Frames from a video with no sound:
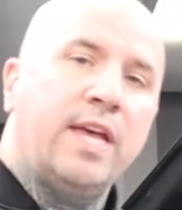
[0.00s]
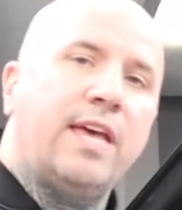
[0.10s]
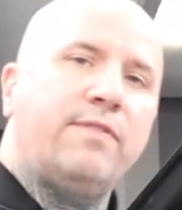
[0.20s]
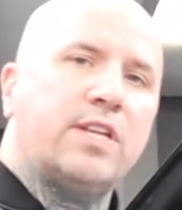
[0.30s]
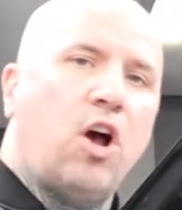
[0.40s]

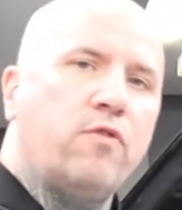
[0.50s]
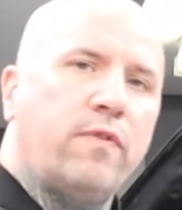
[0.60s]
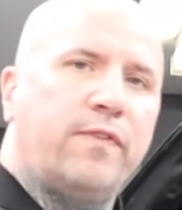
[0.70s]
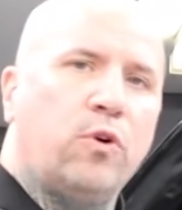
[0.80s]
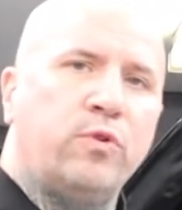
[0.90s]
If it's
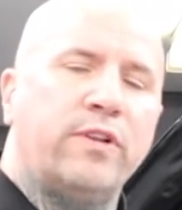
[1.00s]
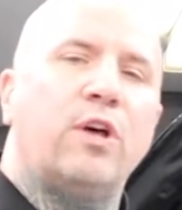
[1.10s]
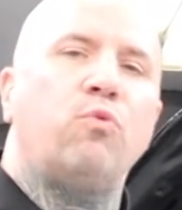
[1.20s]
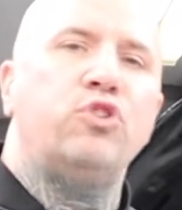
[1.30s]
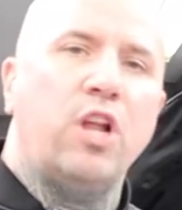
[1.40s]
overfilled,
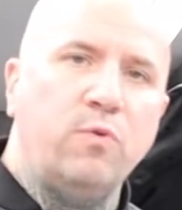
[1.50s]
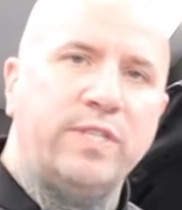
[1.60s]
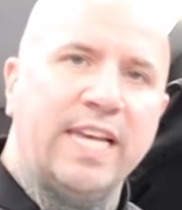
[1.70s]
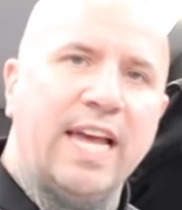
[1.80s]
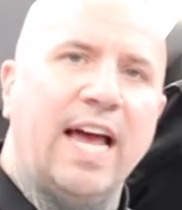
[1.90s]
they'll
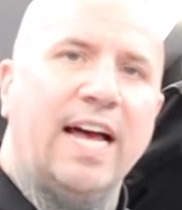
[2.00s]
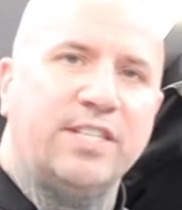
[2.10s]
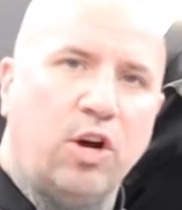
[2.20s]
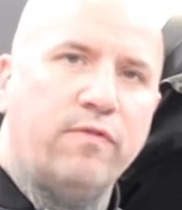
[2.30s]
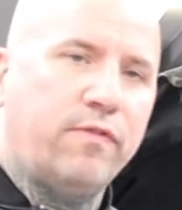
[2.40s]
note it
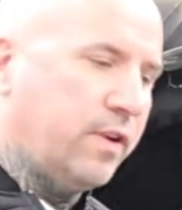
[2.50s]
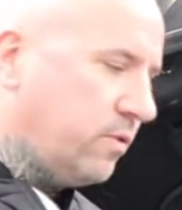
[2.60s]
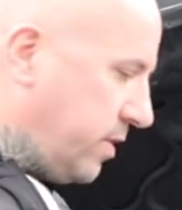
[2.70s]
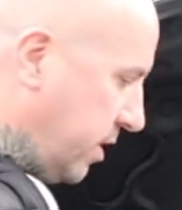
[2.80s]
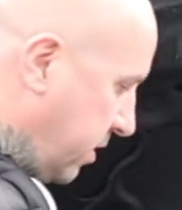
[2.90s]
as
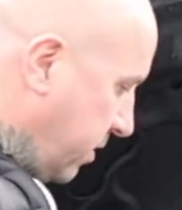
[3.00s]
overfilled.